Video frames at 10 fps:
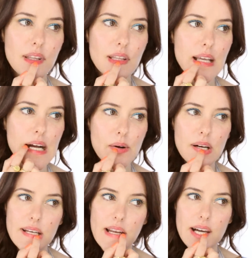Now,
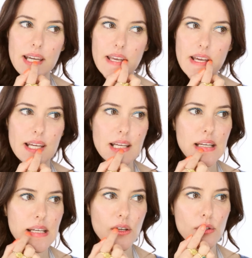unlike
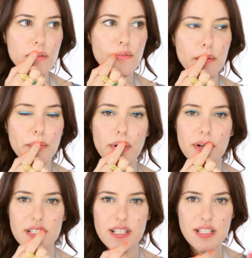lots of lip
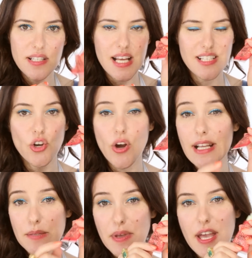products, this hasn't got
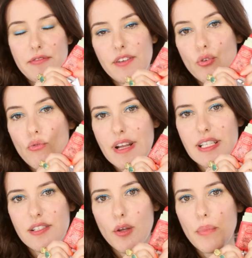S P F in
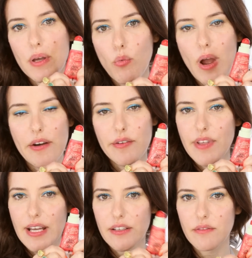already, so be aware of
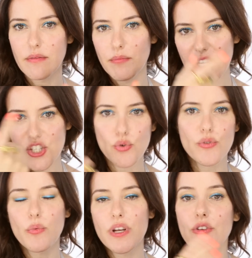that and make sure
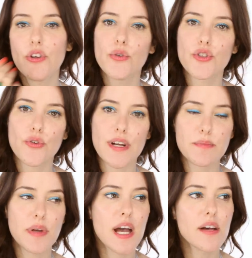that when you use your S
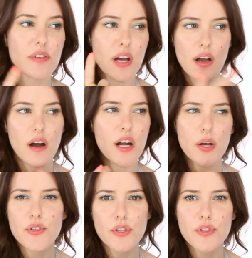P F, I
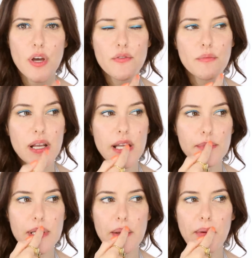always use it over my
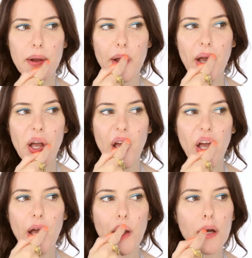lips anyway,
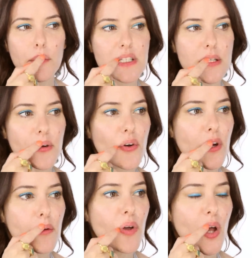my sun
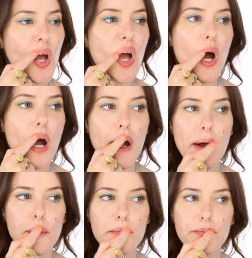cream.
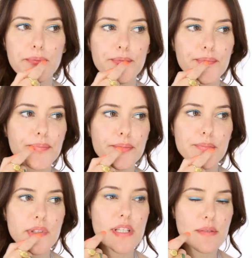Um,
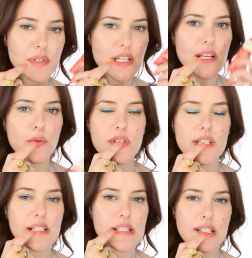but this particular one
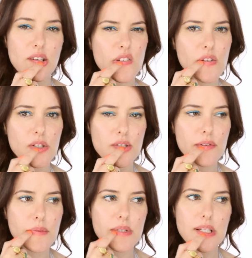doesn't, lots
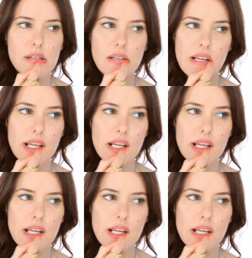of them do.